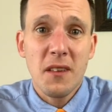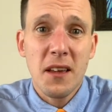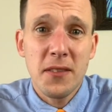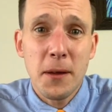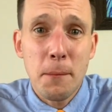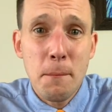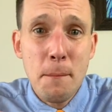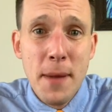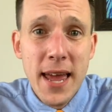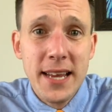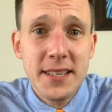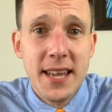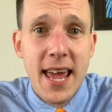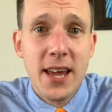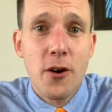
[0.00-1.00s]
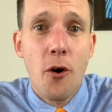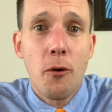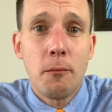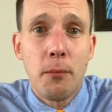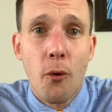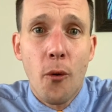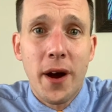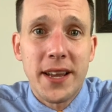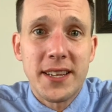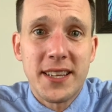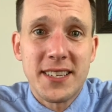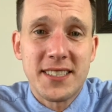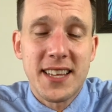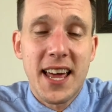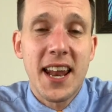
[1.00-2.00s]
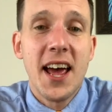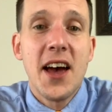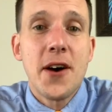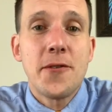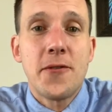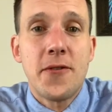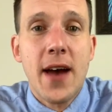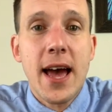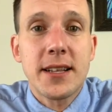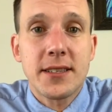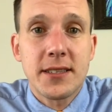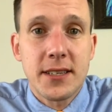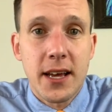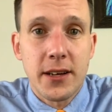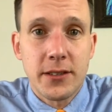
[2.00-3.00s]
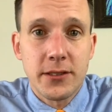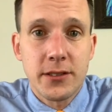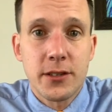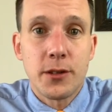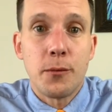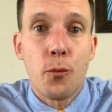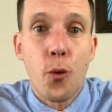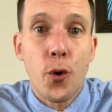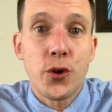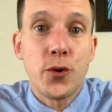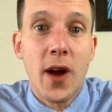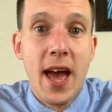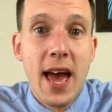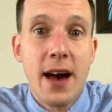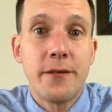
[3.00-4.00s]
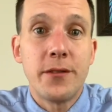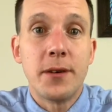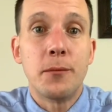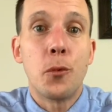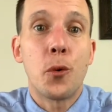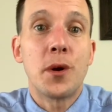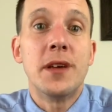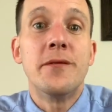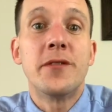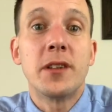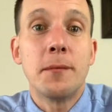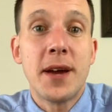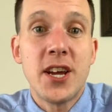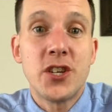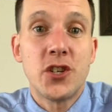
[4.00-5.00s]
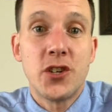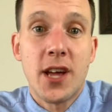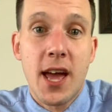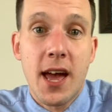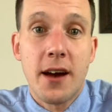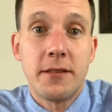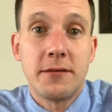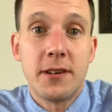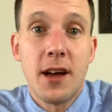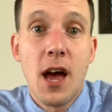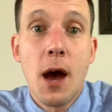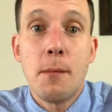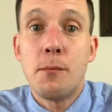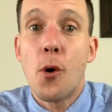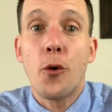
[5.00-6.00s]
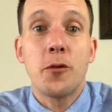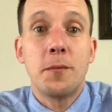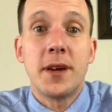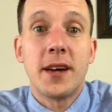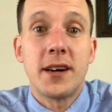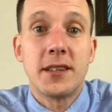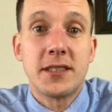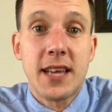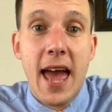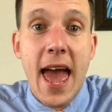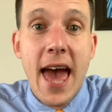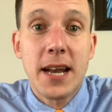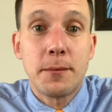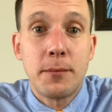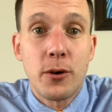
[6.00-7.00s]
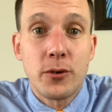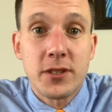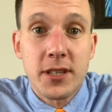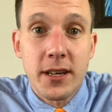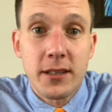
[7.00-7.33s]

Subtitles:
the main take-home point is that fat cells, the more you have, the more inflammation you have, both because adipose